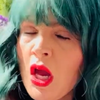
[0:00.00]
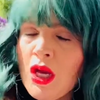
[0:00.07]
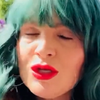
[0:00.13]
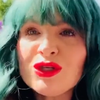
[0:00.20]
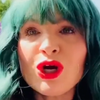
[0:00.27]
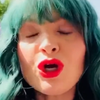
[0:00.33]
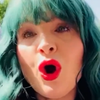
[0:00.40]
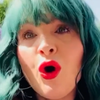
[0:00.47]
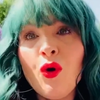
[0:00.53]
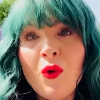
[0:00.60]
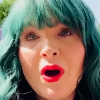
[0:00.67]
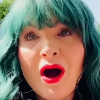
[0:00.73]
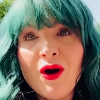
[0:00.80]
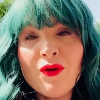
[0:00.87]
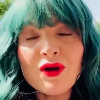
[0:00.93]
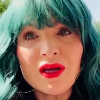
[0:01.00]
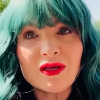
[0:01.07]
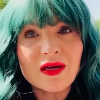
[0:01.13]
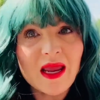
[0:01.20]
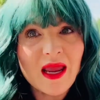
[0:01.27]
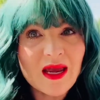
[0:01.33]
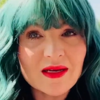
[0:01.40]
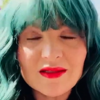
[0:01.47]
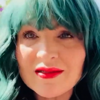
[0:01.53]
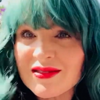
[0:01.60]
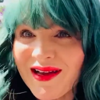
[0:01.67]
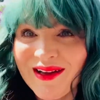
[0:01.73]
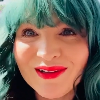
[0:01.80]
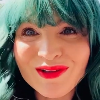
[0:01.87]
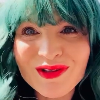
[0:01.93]
to go out and, and
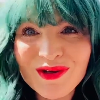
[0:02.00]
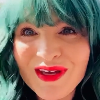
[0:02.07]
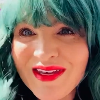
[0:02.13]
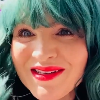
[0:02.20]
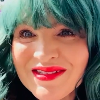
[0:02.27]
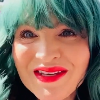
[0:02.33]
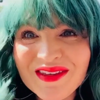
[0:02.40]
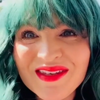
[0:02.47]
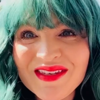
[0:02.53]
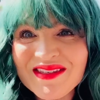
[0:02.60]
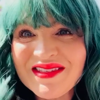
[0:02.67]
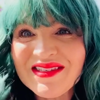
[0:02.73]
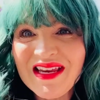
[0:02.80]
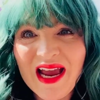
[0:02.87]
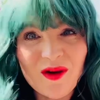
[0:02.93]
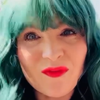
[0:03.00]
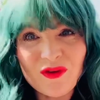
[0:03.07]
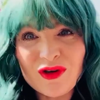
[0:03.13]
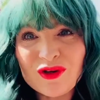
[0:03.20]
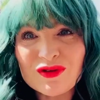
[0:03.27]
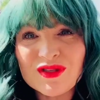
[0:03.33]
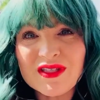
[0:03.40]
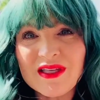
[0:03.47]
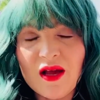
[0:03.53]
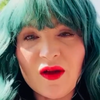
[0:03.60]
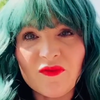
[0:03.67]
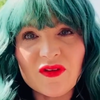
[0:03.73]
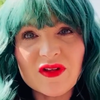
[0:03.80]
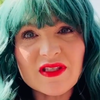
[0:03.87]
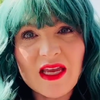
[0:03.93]
uh, look into this deck for
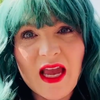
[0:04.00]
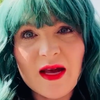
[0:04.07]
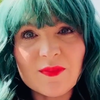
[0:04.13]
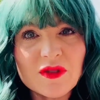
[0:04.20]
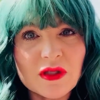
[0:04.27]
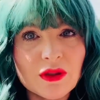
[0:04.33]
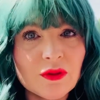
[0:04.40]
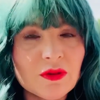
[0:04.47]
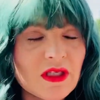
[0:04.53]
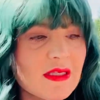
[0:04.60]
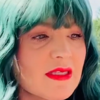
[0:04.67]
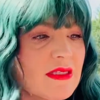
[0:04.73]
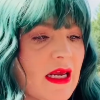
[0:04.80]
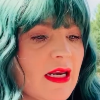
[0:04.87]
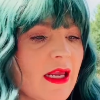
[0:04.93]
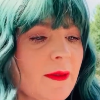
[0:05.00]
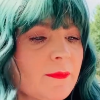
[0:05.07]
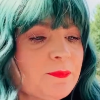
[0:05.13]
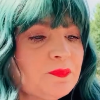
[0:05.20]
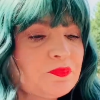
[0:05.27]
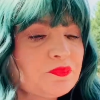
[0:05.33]
yourself. It's absolutely stunning.